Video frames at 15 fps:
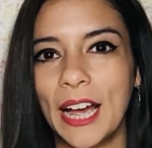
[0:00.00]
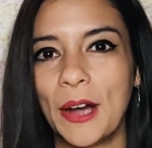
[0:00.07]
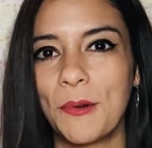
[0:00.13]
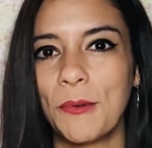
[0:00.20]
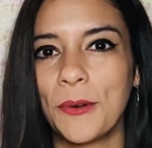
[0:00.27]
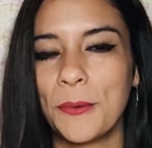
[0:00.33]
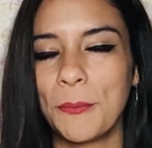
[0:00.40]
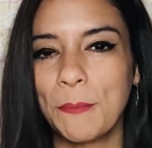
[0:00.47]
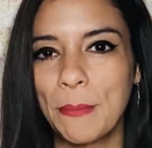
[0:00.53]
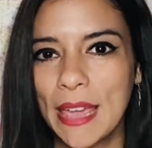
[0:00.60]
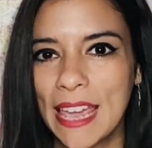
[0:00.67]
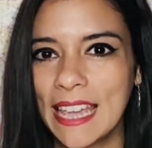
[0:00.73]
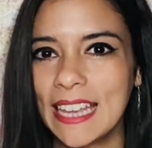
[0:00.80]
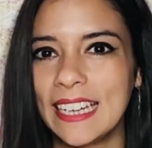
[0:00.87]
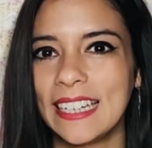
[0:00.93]
our
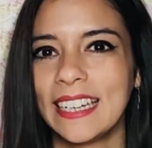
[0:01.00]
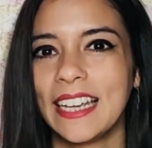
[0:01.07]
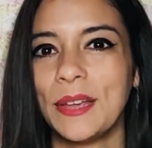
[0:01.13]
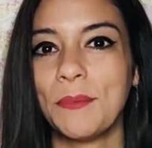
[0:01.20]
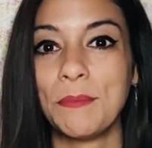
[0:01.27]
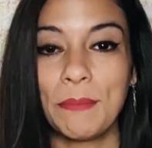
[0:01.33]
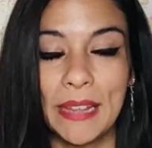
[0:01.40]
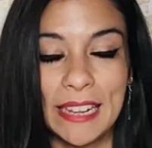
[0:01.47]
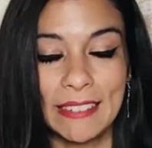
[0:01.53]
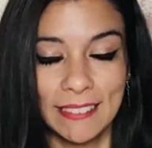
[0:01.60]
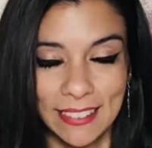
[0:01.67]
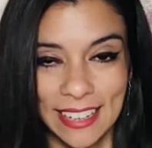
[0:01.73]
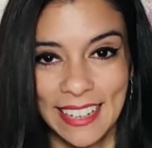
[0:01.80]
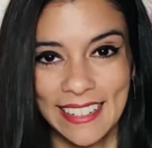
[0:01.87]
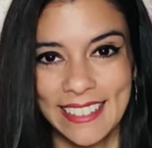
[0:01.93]
main meal
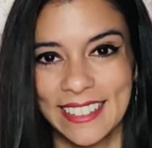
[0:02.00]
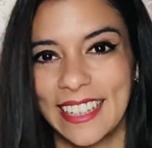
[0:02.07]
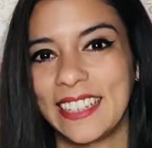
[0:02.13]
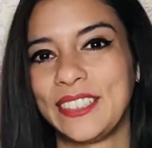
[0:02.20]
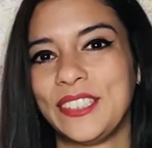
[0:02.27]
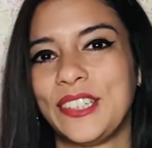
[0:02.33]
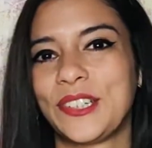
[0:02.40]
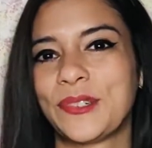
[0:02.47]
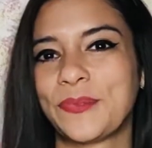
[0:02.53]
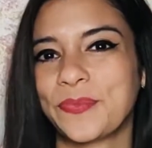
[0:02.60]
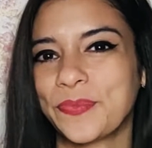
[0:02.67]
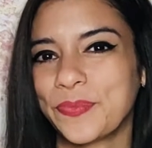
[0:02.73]
is lunch.